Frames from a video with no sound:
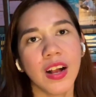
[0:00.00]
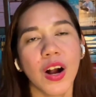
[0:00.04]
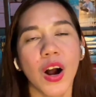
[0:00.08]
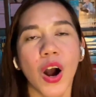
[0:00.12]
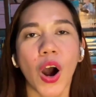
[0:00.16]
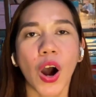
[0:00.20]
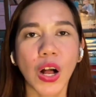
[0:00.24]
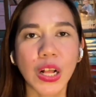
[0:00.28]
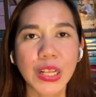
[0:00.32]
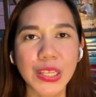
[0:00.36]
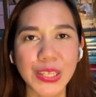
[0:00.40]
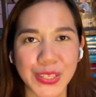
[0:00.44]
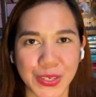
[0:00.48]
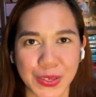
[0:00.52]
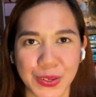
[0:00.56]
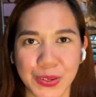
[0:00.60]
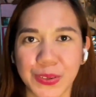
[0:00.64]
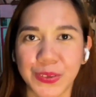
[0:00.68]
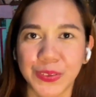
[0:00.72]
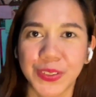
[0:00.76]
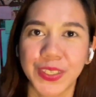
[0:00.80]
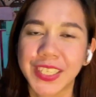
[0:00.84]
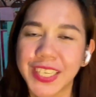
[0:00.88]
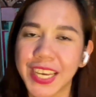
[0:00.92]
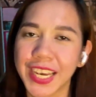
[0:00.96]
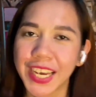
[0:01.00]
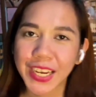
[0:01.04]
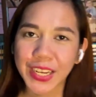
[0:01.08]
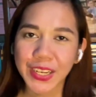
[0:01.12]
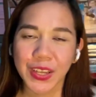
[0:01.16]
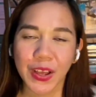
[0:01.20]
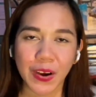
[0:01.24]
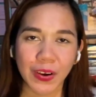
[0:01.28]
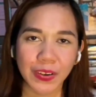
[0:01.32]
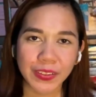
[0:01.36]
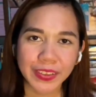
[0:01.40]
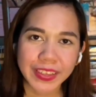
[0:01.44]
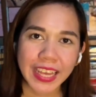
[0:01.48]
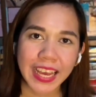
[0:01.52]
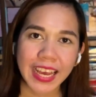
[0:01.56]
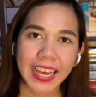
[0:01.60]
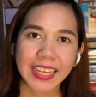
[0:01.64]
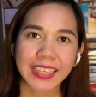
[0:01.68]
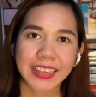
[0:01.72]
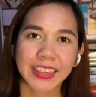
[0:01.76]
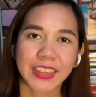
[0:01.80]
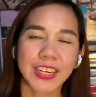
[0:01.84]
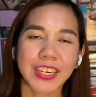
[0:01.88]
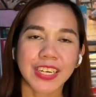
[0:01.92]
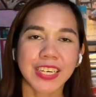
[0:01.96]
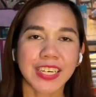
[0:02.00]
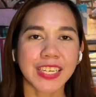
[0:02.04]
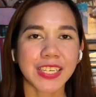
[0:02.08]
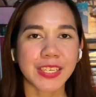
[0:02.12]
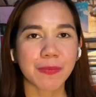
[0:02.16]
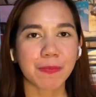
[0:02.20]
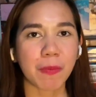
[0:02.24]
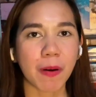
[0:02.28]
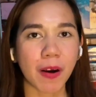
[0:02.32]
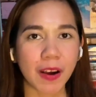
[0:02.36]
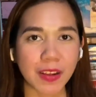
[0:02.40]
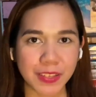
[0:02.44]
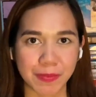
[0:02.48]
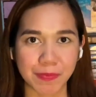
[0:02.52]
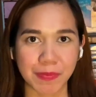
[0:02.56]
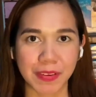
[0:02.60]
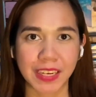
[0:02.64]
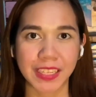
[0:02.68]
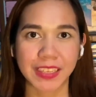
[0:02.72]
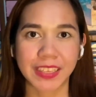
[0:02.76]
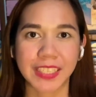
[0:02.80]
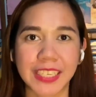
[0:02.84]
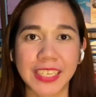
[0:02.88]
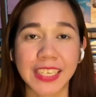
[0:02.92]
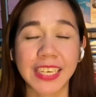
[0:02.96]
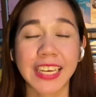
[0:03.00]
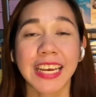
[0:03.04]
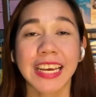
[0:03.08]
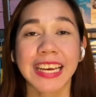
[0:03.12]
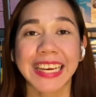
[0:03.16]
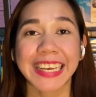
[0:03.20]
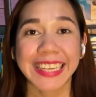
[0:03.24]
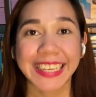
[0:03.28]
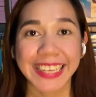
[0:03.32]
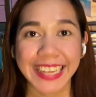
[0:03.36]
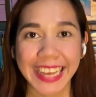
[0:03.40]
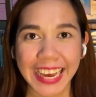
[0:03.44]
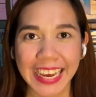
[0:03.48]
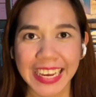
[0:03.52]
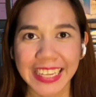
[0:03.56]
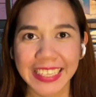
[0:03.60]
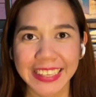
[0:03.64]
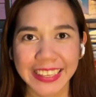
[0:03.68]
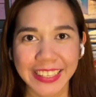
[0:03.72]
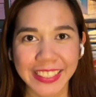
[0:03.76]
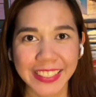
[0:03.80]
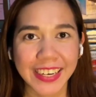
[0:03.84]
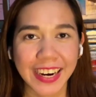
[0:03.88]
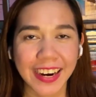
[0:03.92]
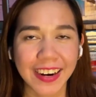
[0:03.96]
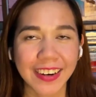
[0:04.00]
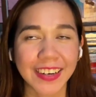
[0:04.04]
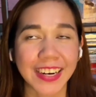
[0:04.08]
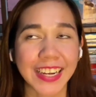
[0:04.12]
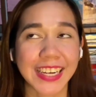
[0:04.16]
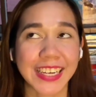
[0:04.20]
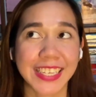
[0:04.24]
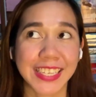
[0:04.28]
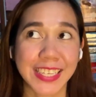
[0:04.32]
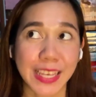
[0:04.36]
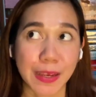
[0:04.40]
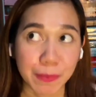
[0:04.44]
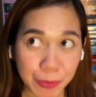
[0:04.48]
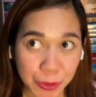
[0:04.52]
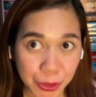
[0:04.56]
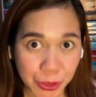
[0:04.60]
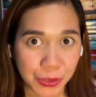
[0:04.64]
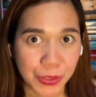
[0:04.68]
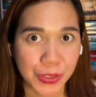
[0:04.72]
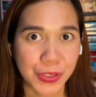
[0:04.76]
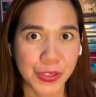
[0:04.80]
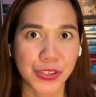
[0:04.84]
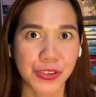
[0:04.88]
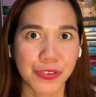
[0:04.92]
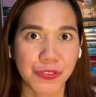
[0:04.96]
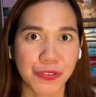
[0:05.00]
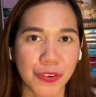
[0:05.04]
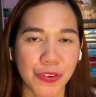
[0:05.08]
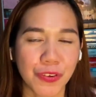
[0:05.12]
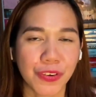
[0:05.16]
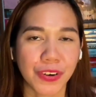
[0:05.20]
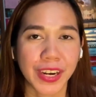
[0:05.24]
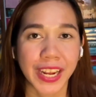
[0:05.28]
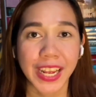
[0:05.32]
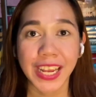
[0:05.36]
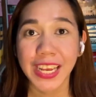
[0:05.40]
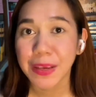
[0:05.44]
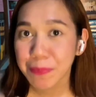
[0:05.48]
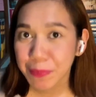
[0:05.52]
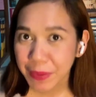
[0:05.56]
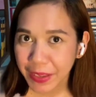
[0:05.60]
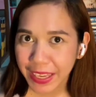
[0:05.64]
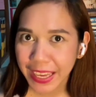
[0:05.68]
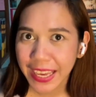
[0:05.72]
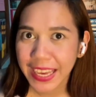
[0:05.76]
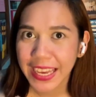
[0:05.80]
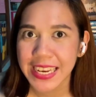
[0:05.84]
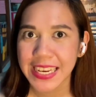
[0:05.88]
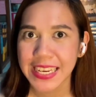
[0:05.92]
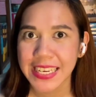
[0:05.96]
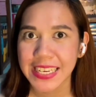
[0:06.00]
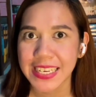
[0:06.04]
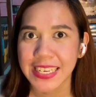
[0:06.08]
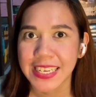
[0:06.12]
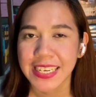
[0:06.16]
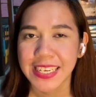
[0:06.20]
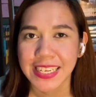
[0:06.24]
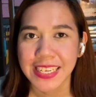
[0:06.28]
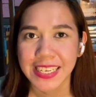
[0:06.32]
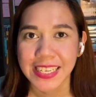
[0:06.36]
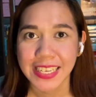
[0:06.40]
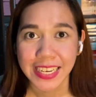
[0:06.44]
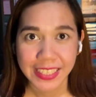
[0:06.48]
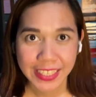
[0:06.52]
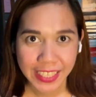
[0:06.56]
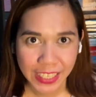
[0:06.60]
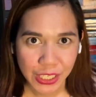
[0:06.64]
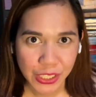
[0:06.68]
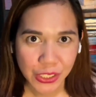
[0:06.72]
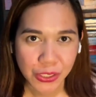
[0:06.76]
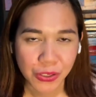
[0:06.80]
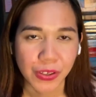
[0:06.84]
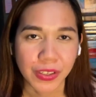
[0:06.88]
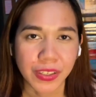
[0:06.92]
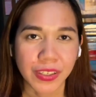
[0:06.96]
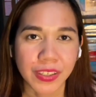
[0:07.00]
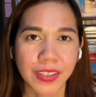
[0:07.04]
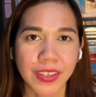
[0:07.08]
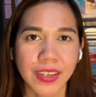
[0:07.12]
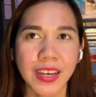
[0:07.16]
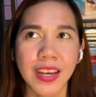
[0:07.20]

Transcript: Also, you take note that there is a possibility that there are exceptions for APA citation.